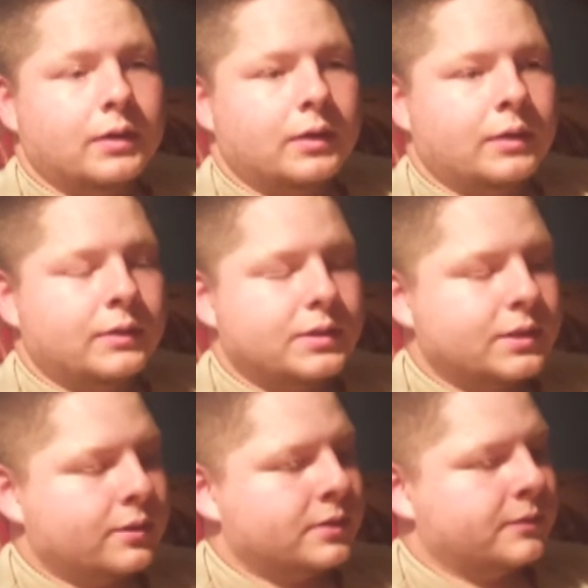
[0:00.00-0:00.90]
In this
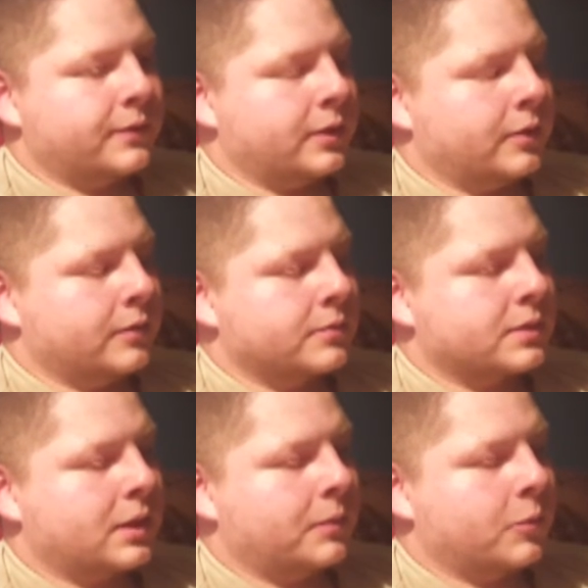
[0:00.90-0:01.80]
series of
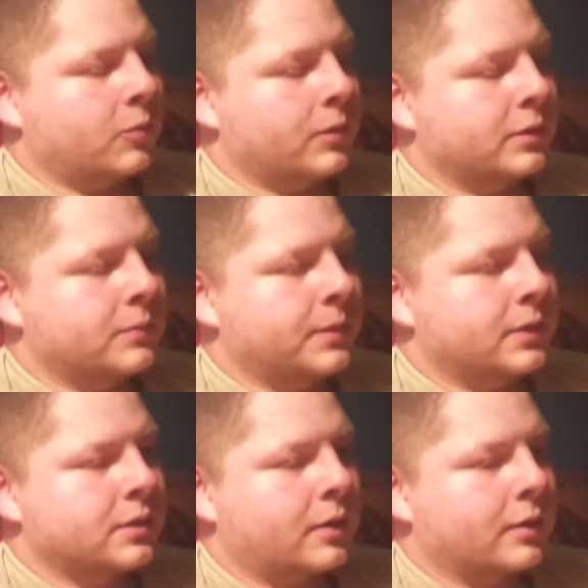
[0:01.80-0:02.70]
videos, I'm going to be
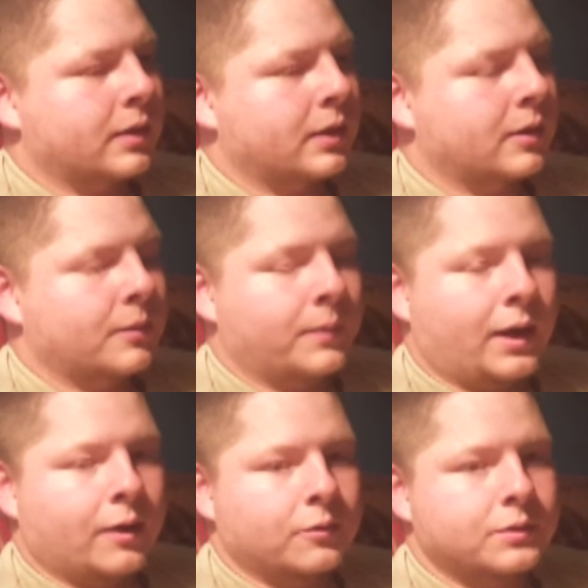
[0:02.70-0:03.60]
talking
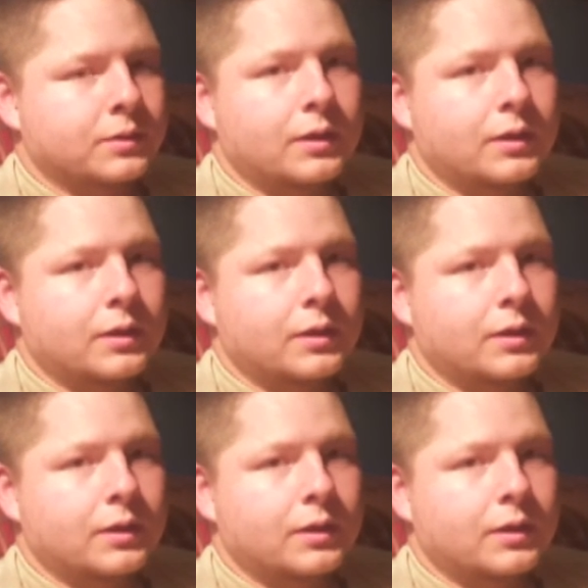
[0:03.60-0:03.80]
about